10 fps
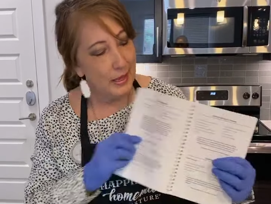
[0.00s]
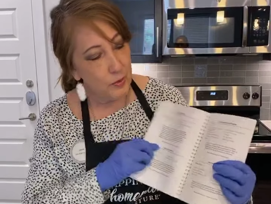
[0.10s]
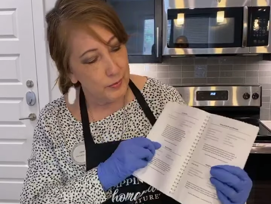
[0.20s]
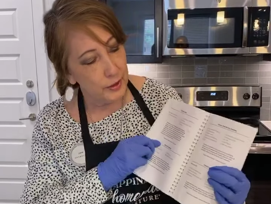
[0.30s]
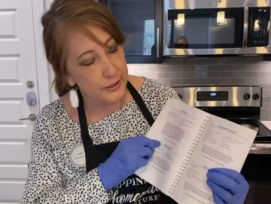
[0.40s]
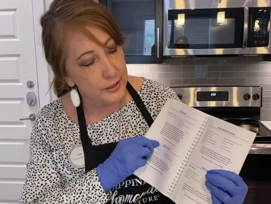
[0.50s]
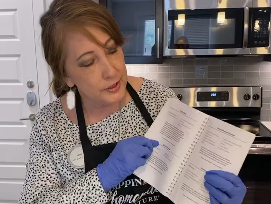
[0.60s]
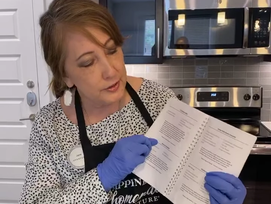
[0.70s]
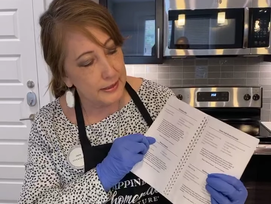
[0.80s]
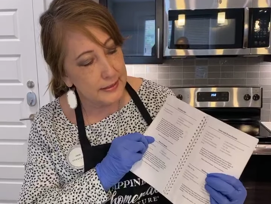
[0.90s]
We are going to
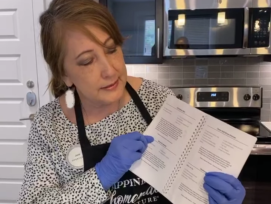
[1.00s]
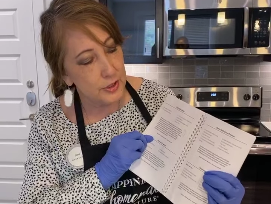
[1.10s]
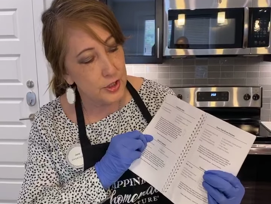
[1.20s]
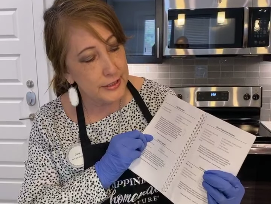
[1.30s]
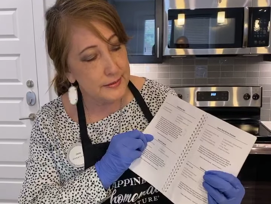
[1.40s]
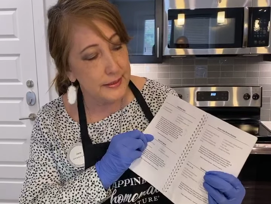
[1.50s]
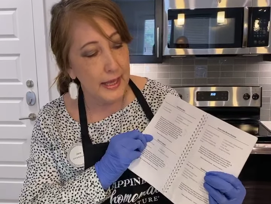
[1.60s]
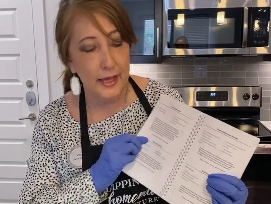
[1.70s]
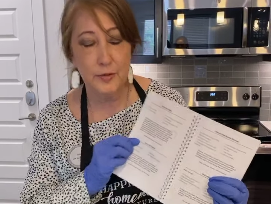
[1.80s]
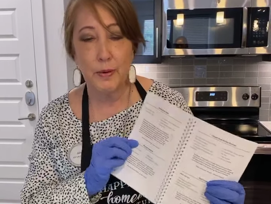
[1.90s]
do, like I said, cheesy
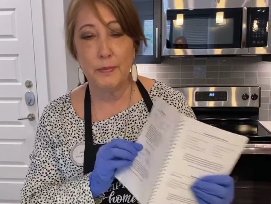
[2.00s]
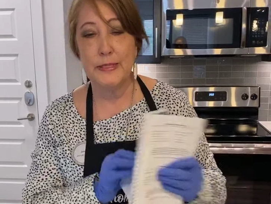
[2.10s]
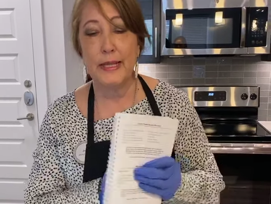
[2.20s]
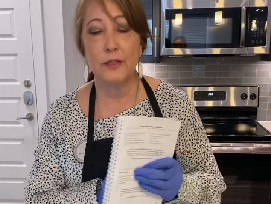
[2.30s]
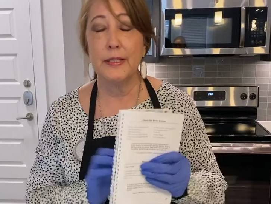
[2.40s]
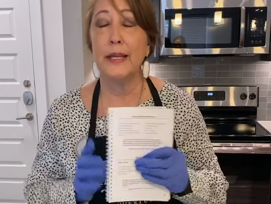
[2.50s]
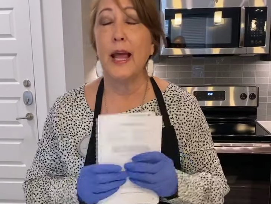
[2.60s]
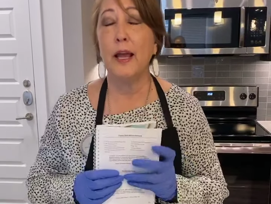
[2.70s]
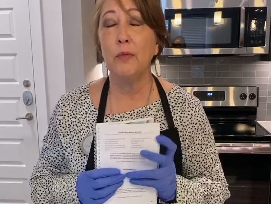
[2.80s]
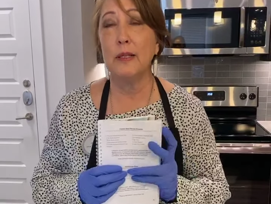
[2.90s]
hash brown potatoes. And
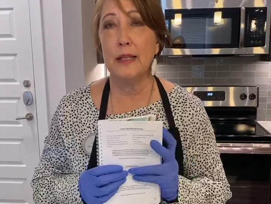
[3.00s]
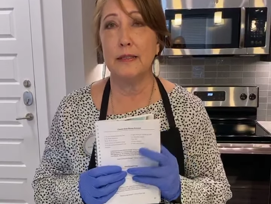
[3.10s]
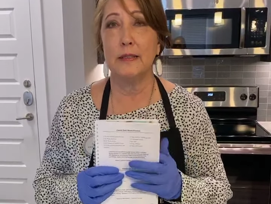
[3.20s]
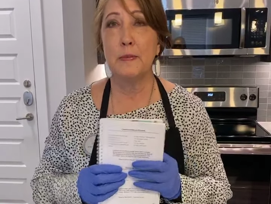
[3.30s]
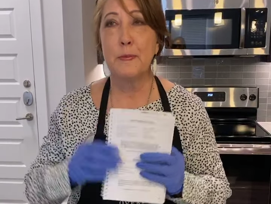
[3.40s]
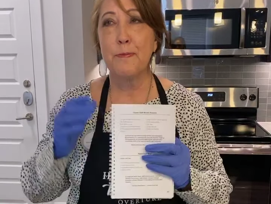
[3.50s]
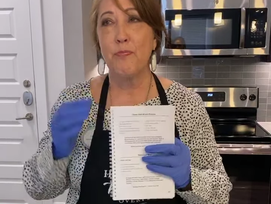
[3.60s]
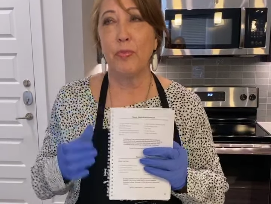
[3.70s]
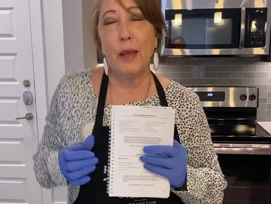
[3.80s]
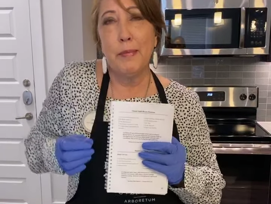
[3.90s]
I realized
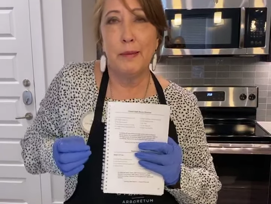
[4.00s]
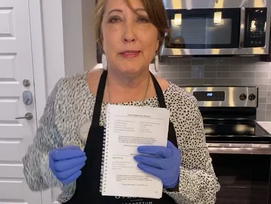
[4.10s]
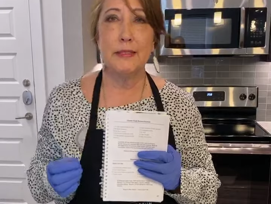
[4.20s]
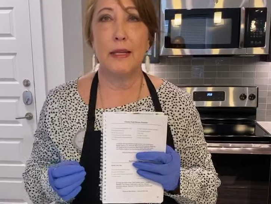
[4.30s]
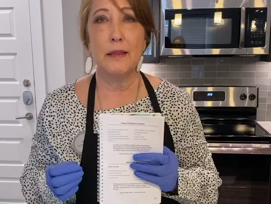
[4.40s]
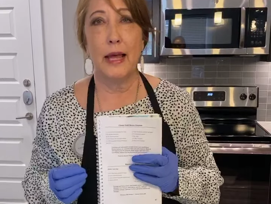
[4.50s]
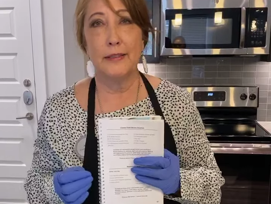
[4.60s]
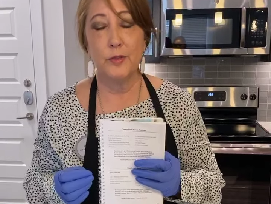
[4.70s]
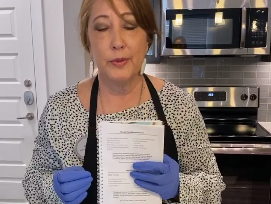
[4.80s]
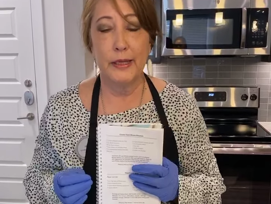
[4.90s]
I made a mistake
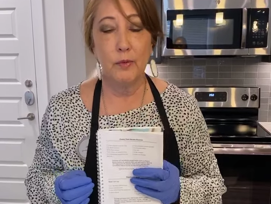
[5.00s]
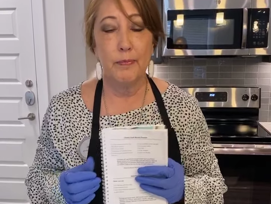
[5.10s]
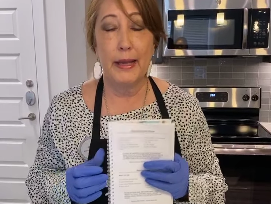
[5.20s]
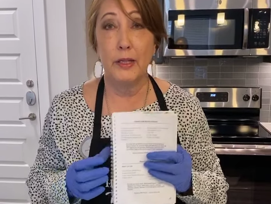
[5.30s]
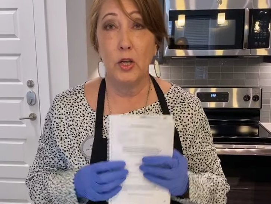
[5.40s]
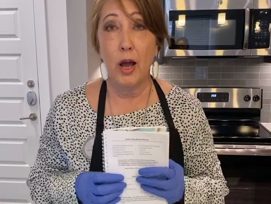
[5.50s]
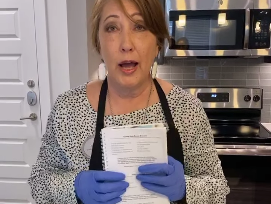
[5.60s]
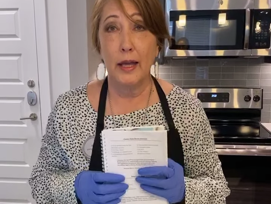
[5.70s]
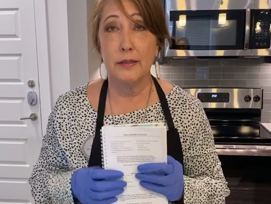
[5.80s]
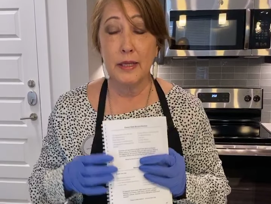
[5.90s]
last week by
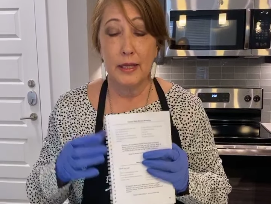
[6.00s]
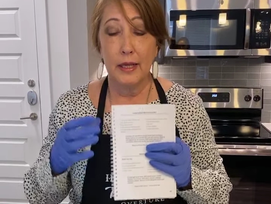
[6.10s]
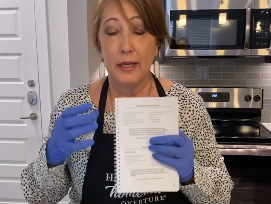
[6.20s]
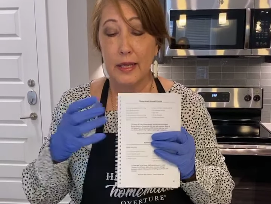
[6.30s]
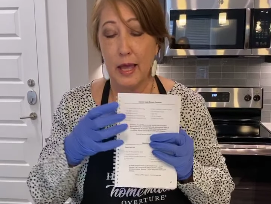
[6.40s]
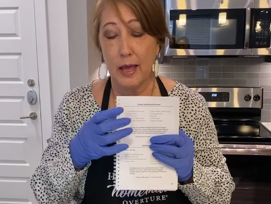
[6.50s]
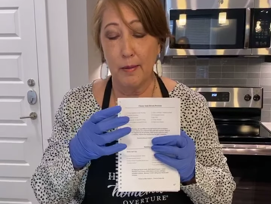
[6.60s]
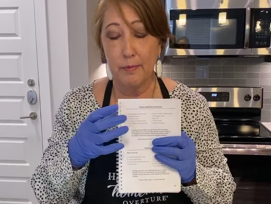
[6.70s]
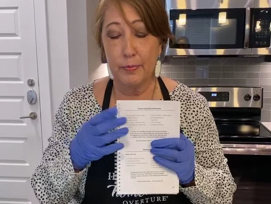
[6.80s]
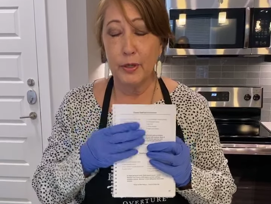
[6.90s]
not
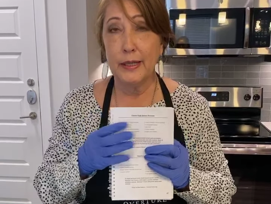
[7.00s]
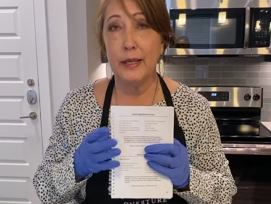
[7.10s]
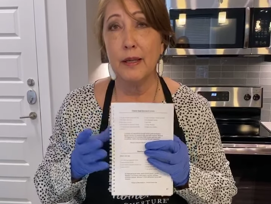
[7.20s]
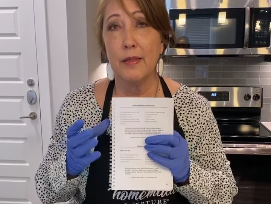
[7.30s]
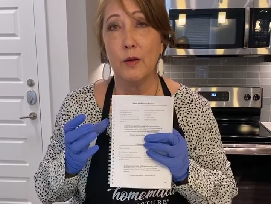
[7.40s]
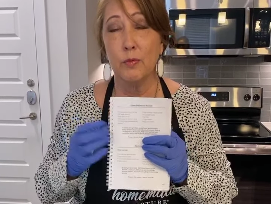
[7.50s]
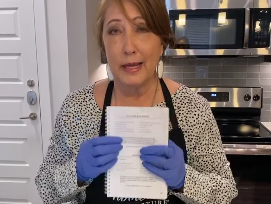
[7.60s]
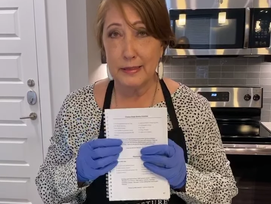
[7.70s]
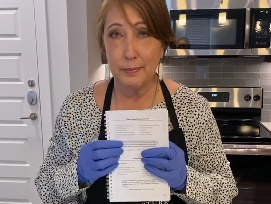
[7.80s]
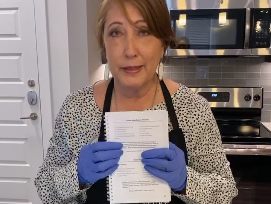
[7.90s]
putting the
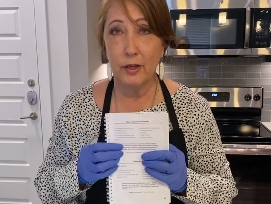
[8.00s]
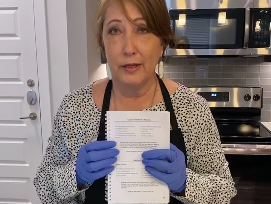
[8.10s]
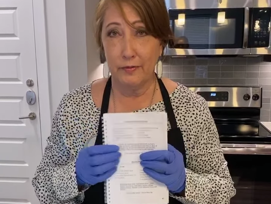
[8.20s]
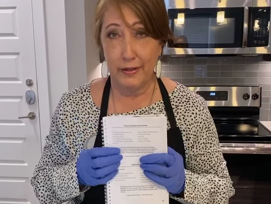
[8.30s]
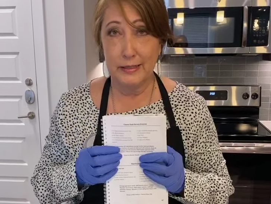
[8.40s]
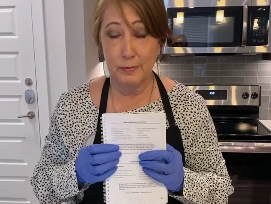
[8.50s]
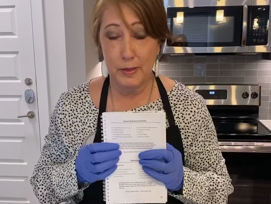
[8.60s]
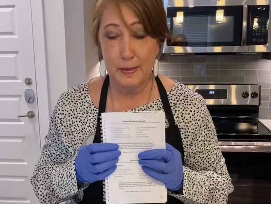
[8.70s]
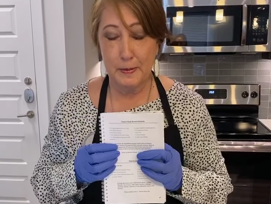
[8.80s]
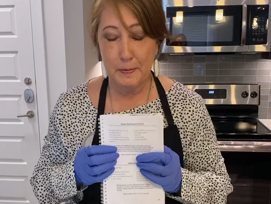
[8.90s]
recipe on Facebook.